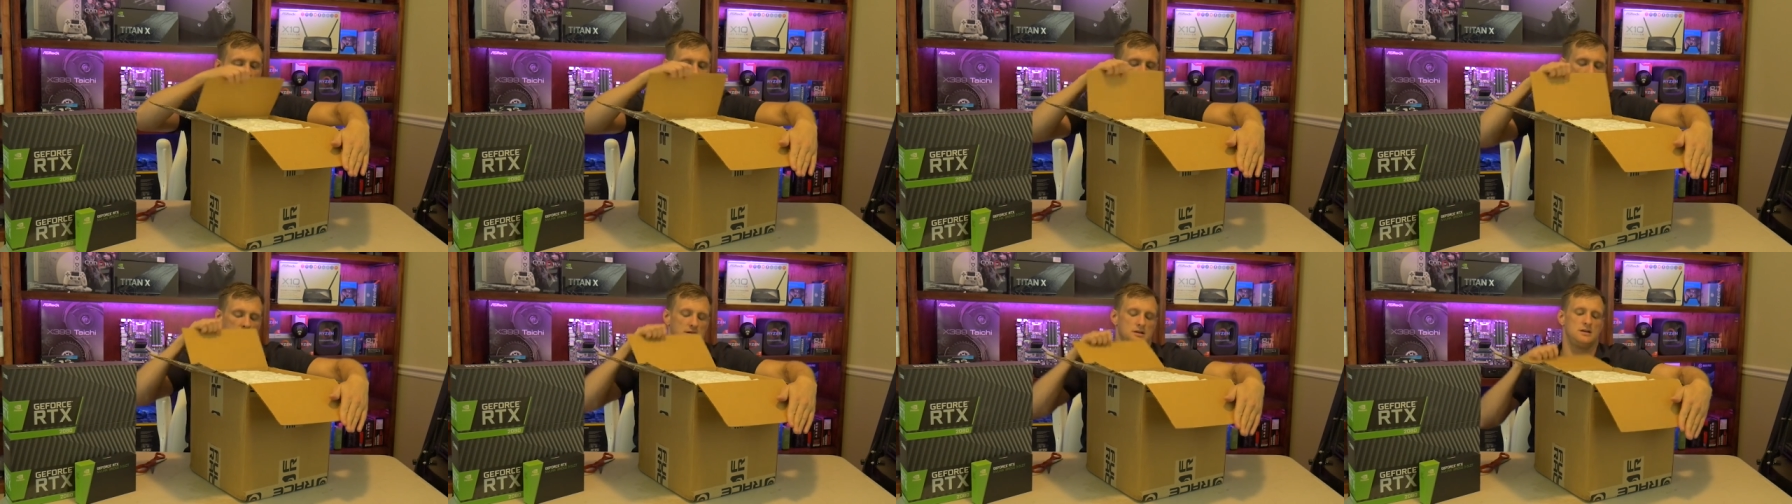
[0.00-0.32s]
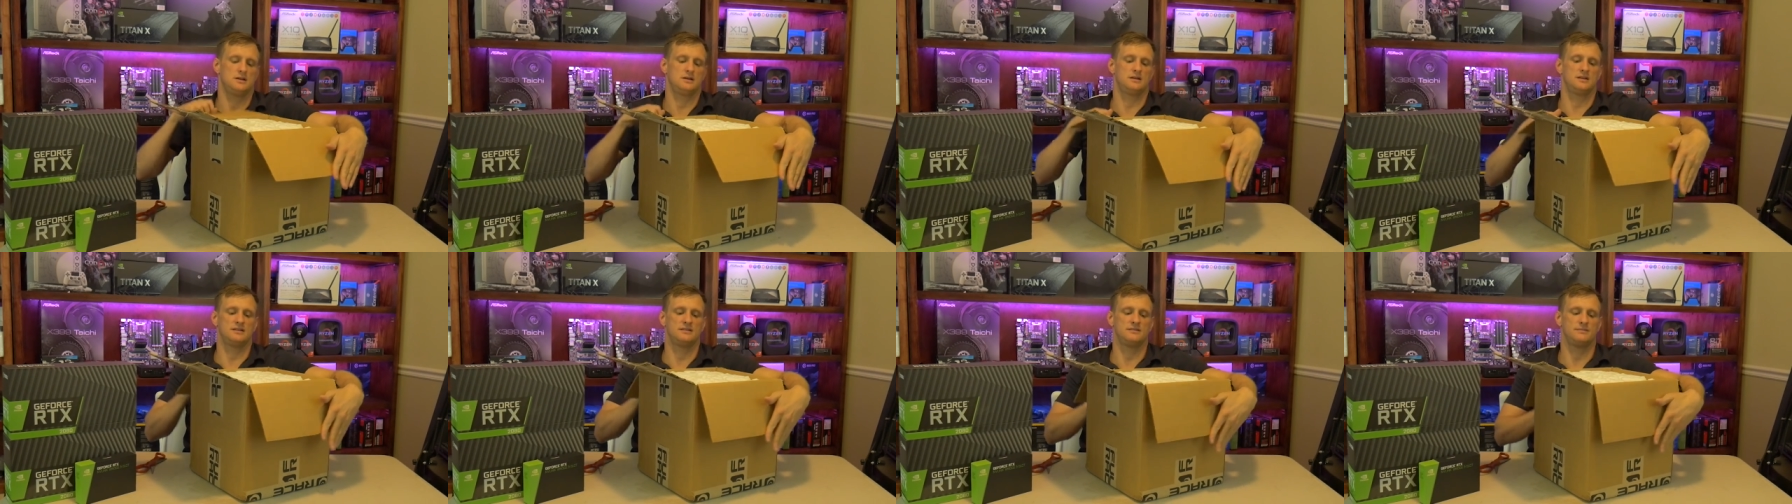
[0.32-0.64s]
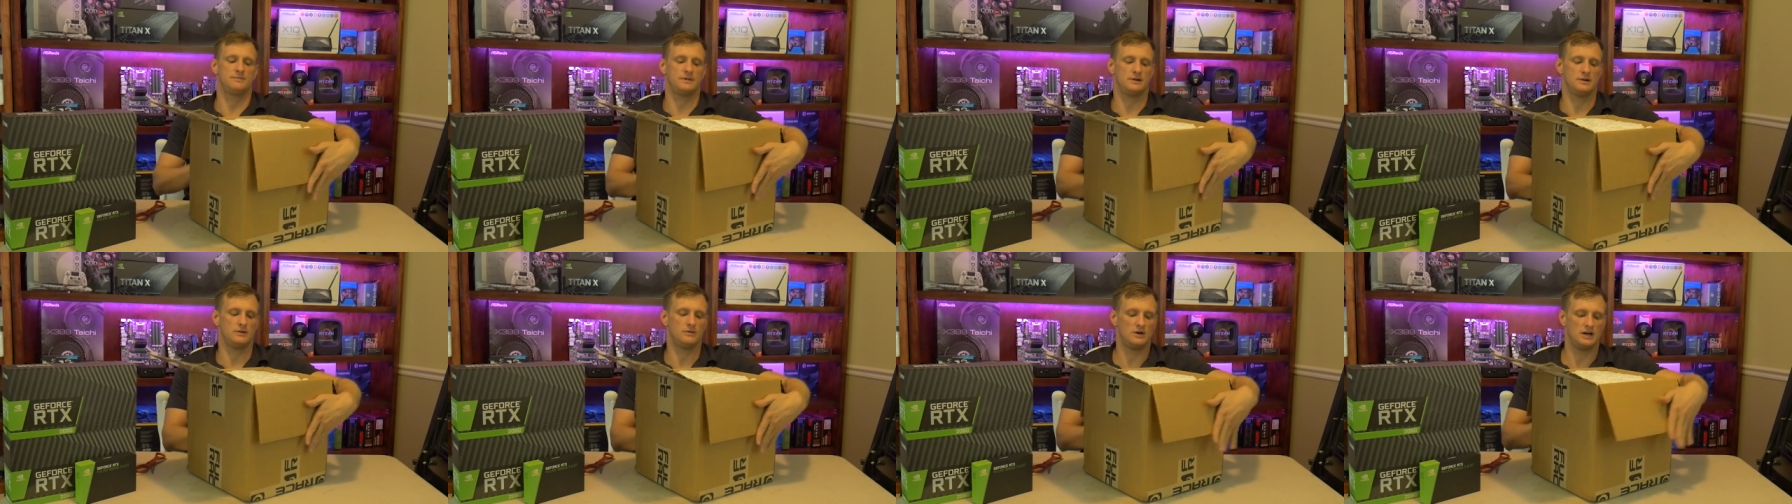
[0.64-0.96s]
And it's
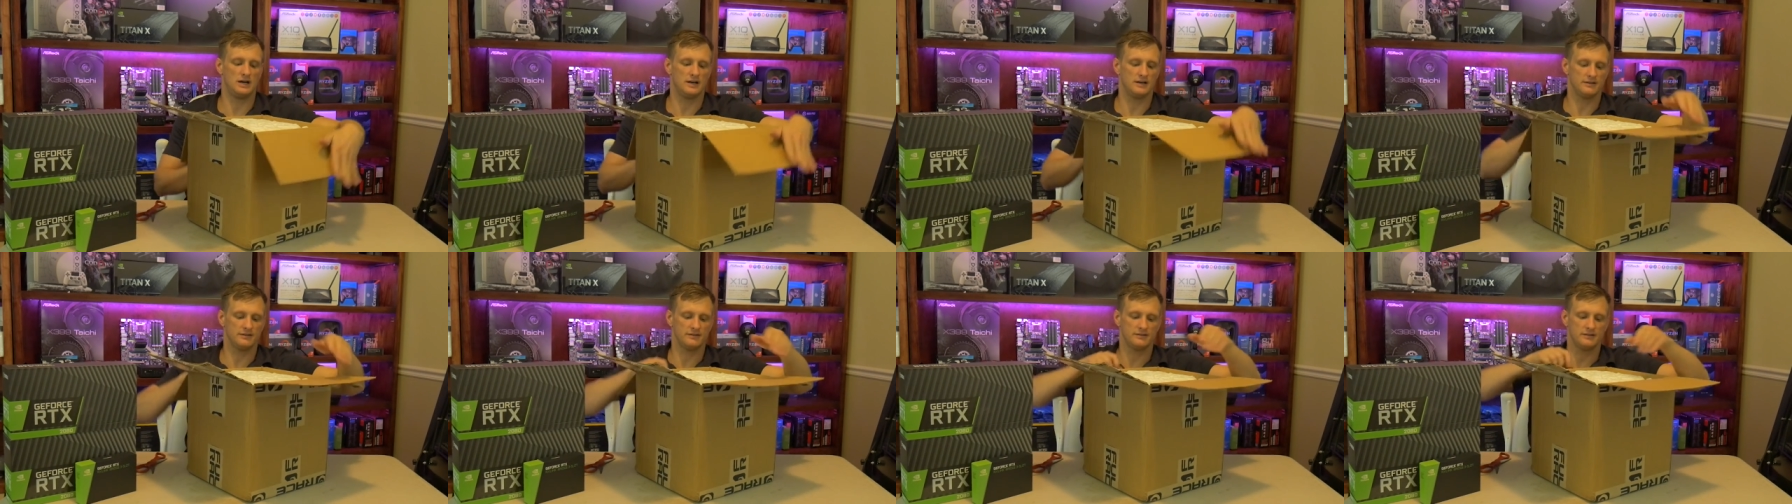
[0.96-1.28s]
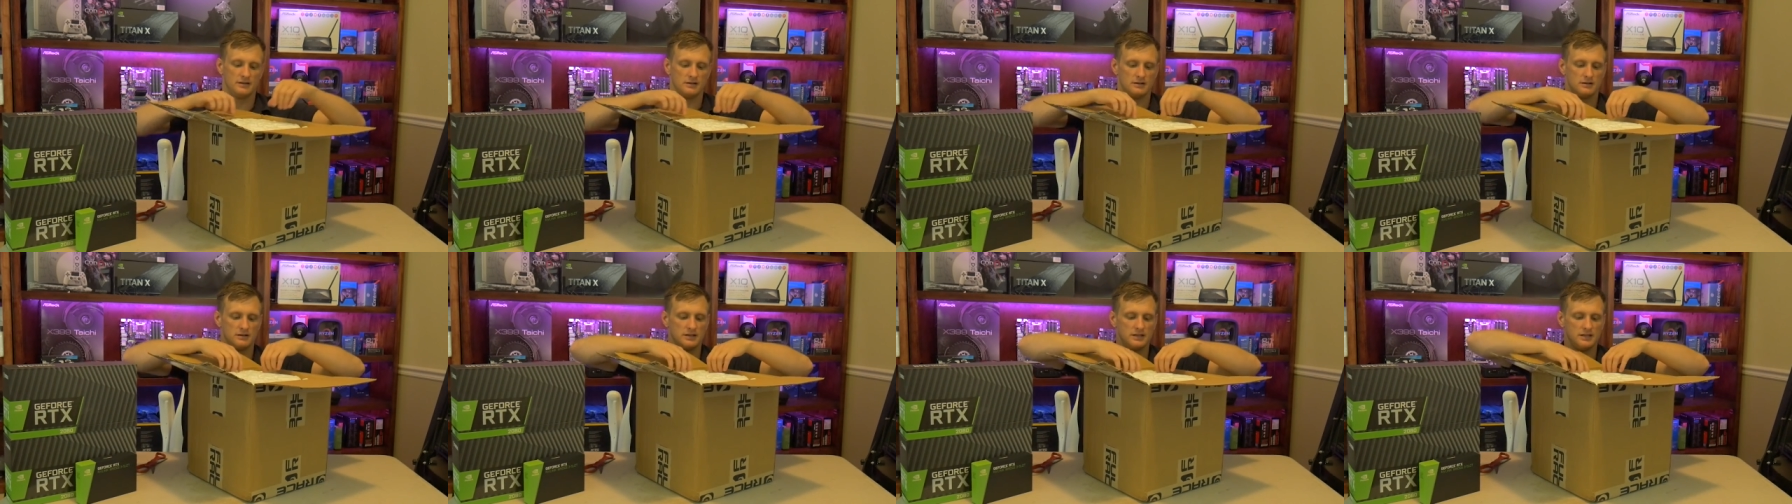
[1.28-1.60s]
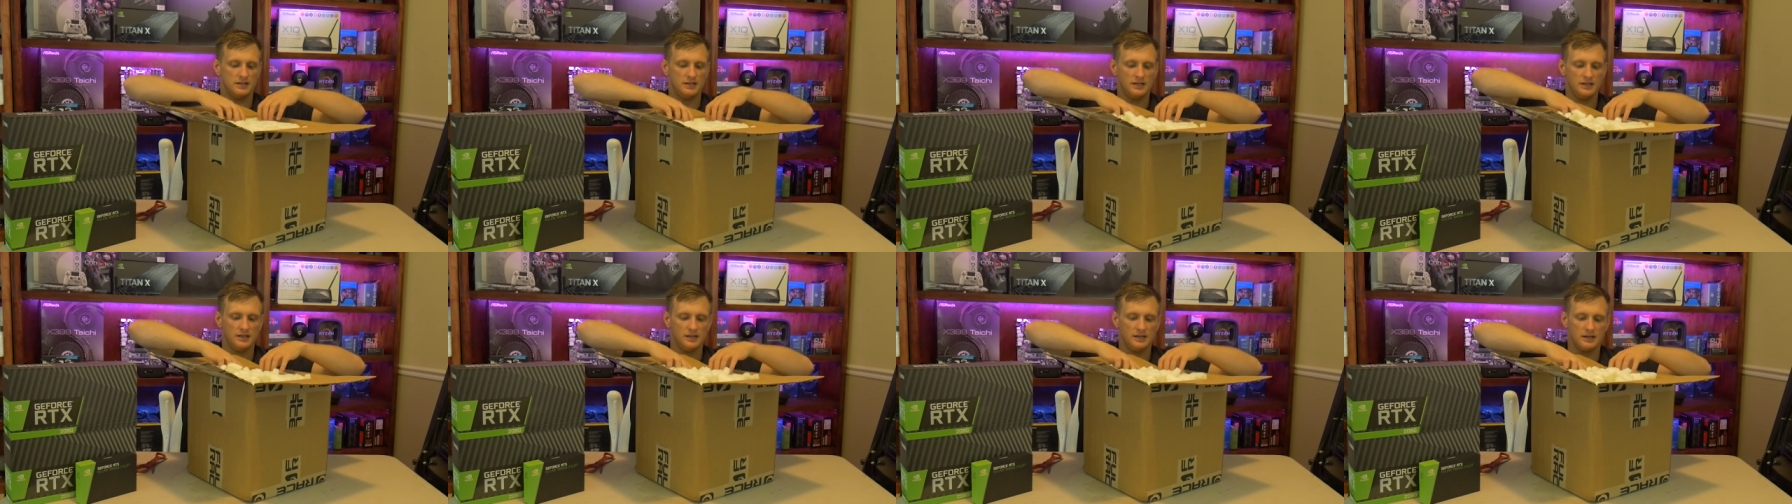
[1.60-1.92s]
been a while. So
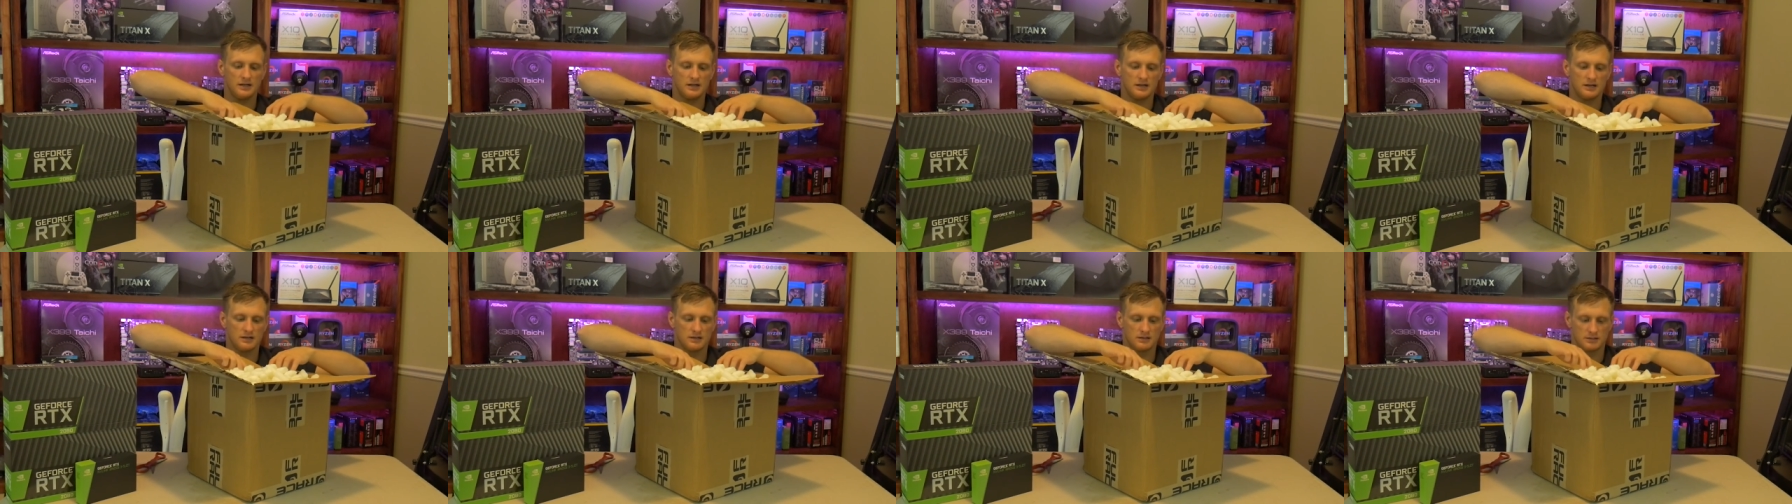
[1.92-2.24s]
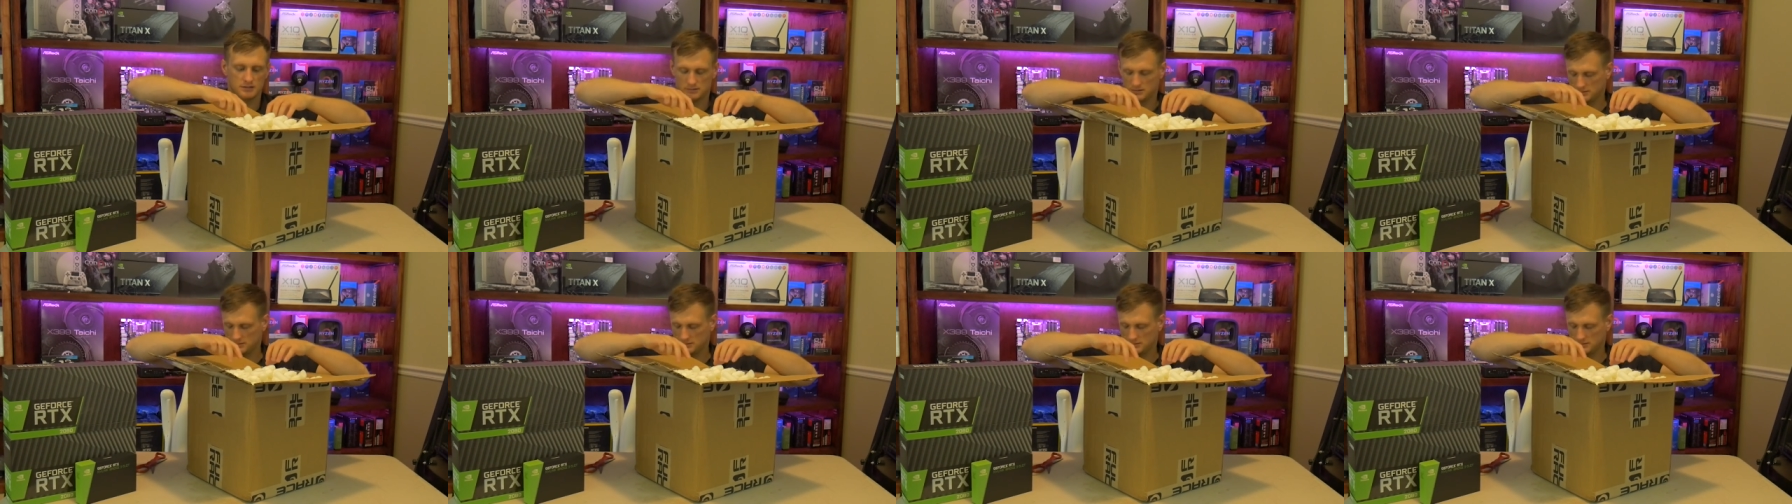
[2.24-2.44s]
in here,